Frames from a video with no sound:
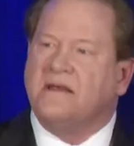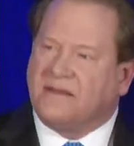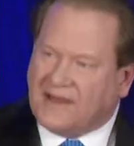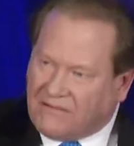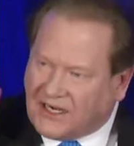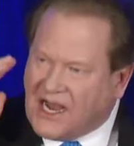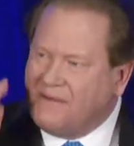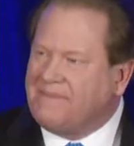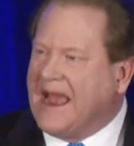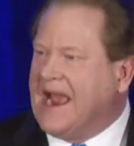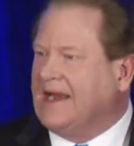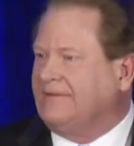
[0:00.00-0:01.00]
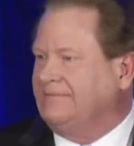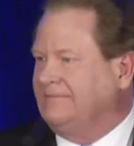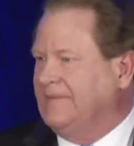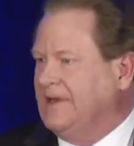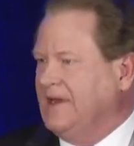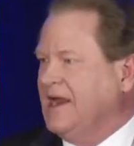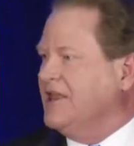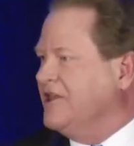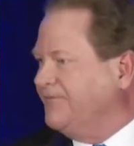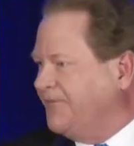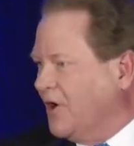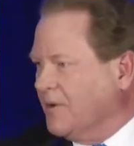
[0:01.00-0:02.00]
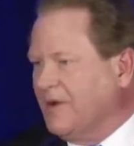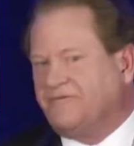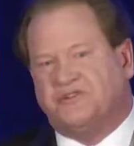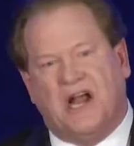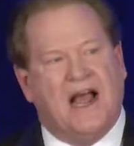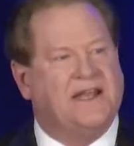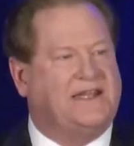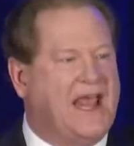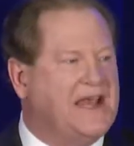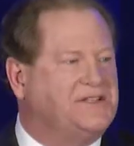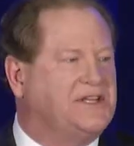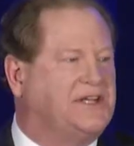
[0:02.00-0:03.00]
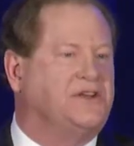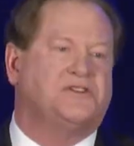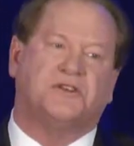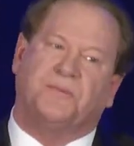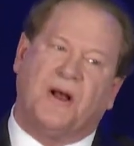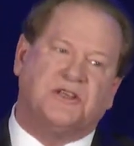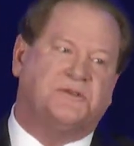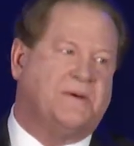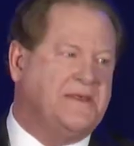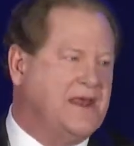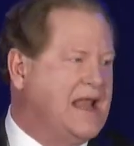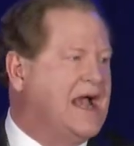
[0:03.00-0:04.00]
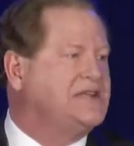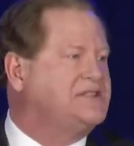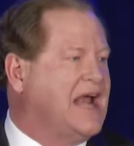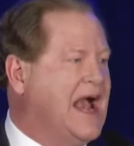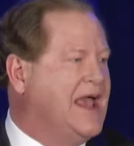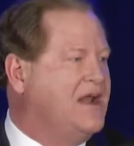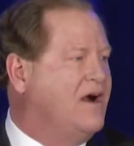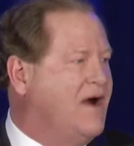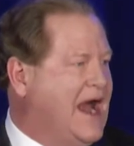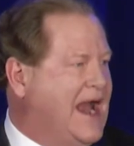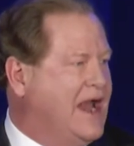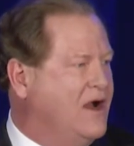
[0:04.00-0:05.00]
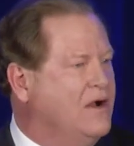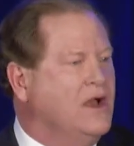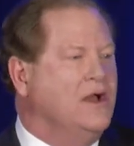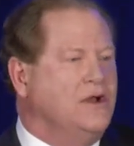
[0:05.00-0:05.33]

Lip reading: They'll come back in the form of John Kasich, who's supposed to be the nice guy in Ohio,